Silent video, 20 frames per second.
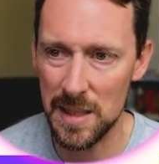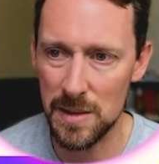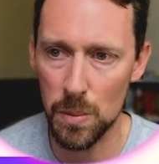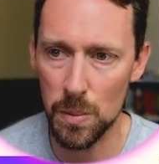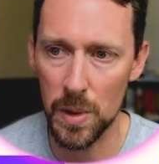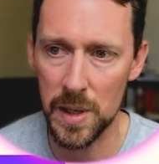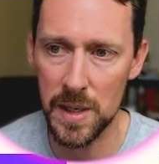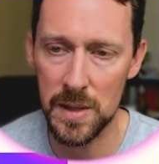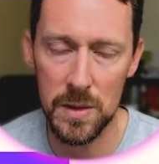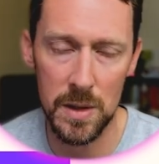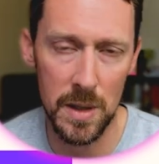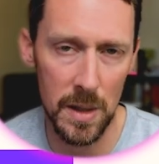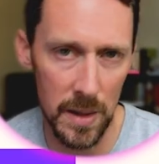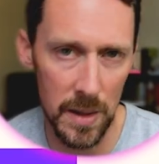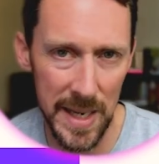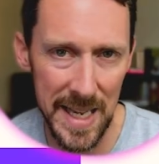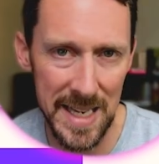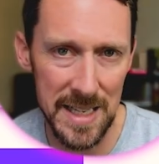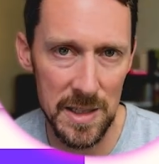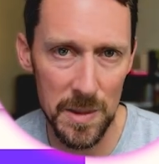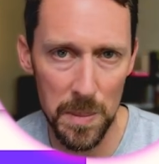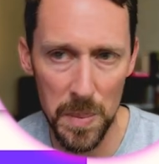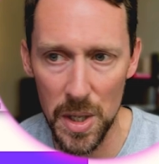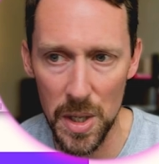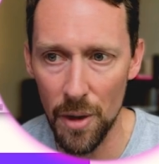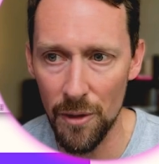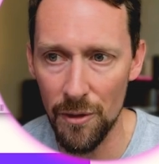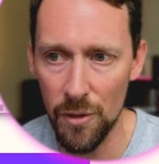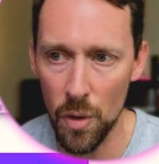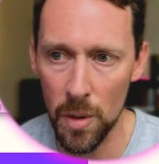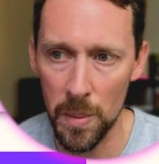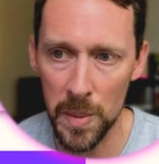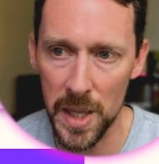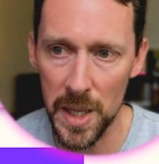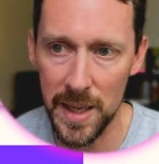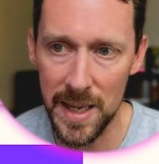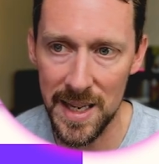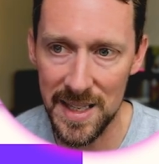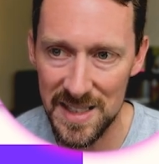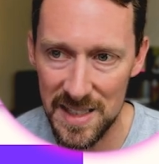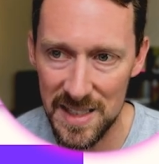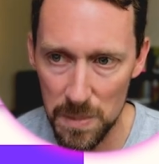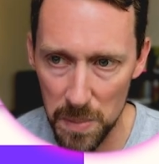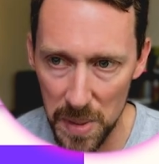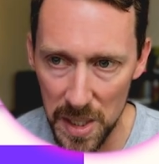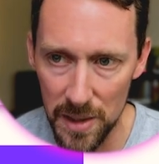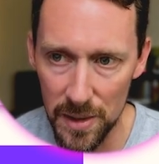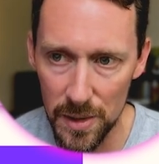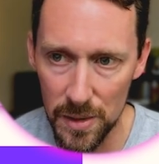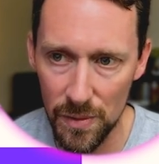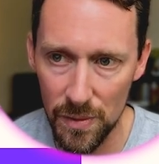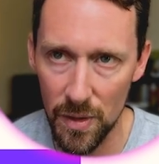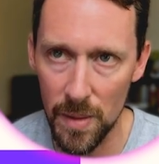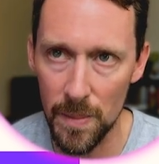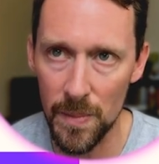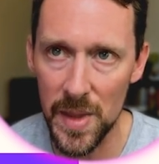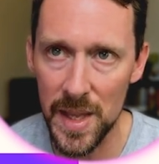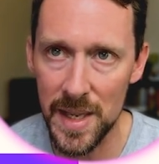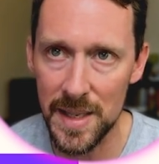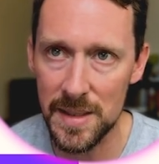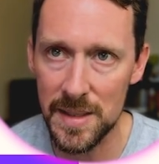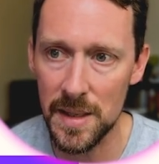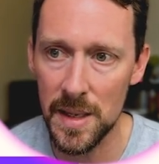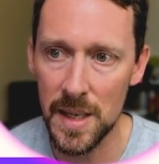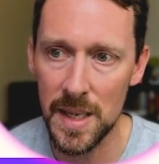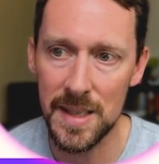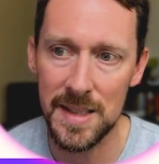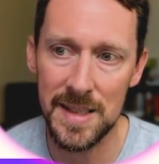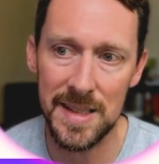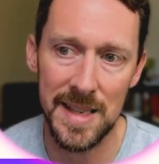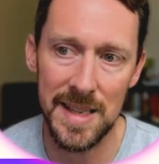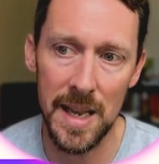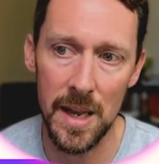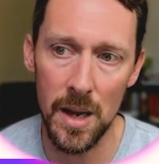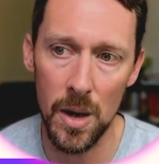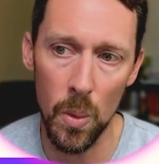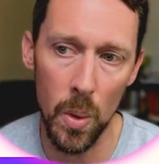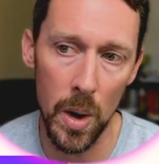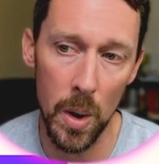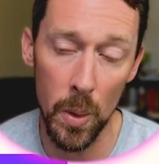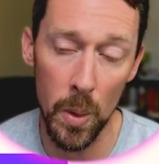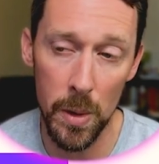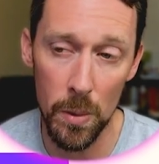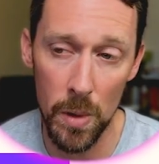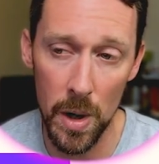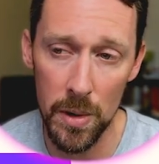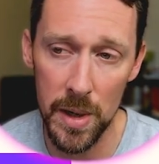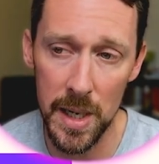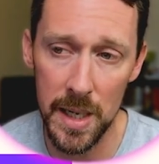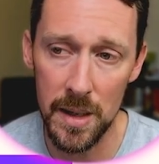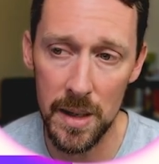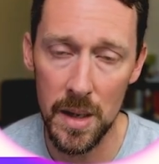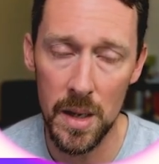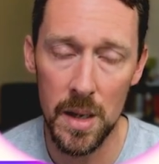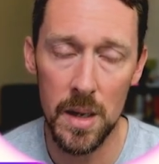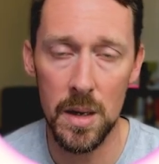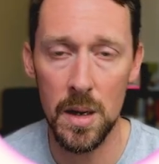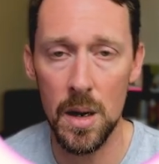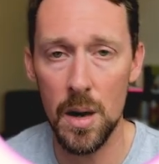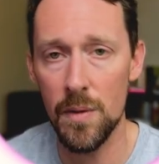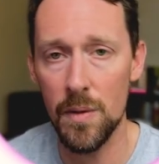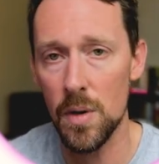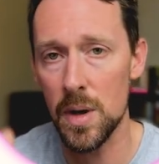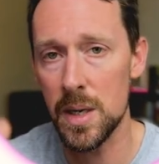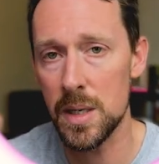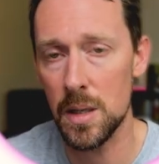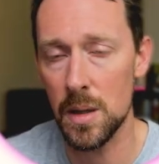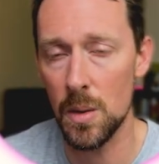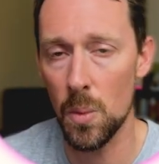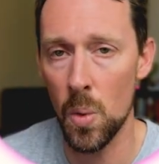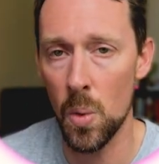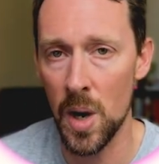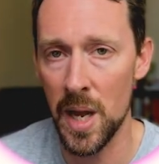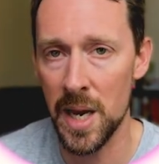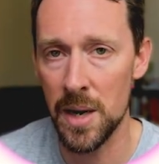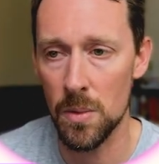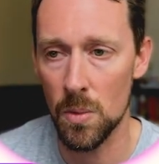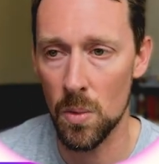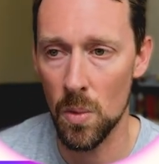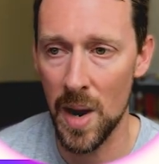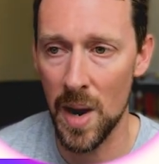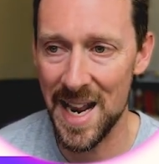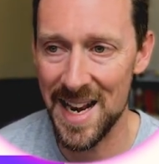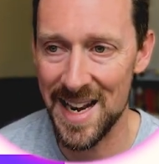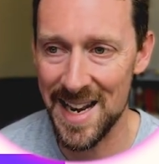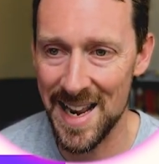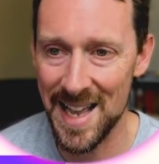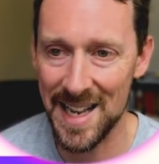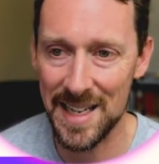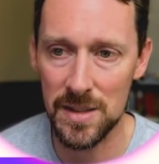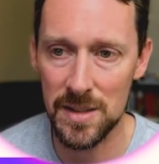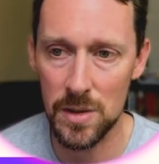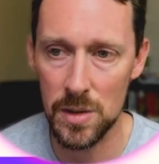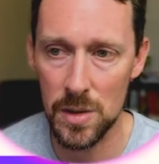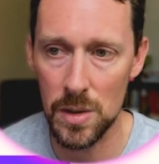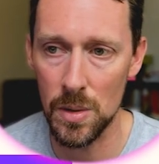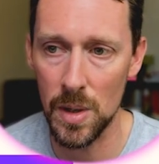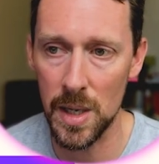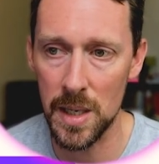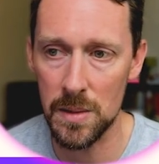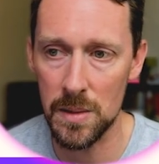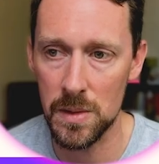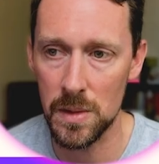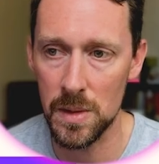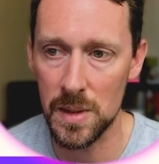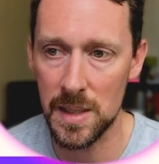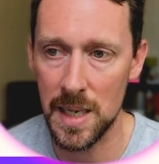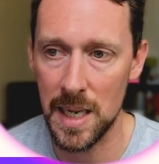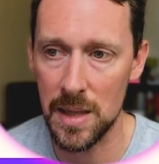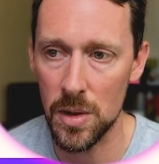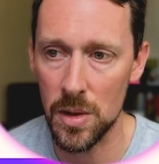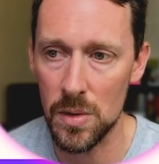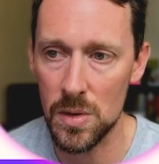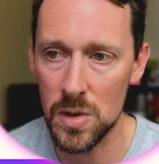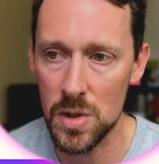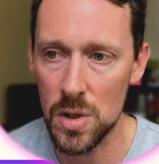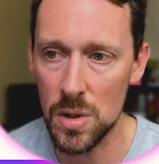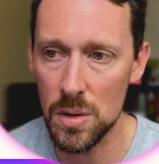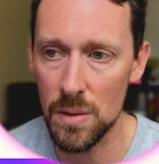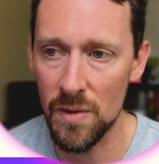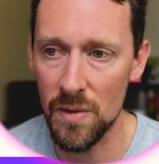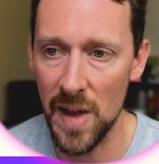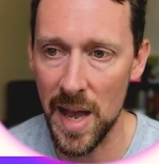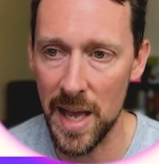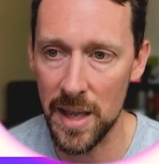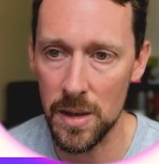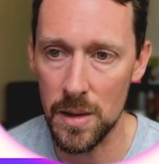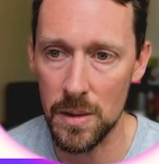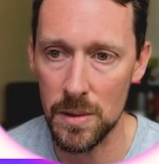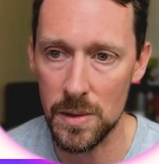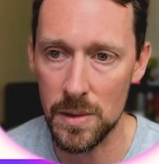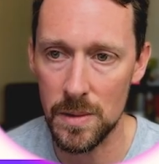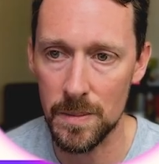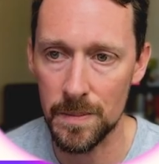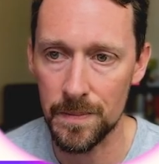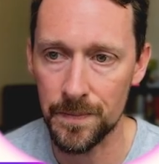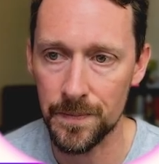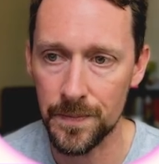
It's what's called a spill formula. It spills from this cell where we wrote it over into the one right next to it. So it's got those two values.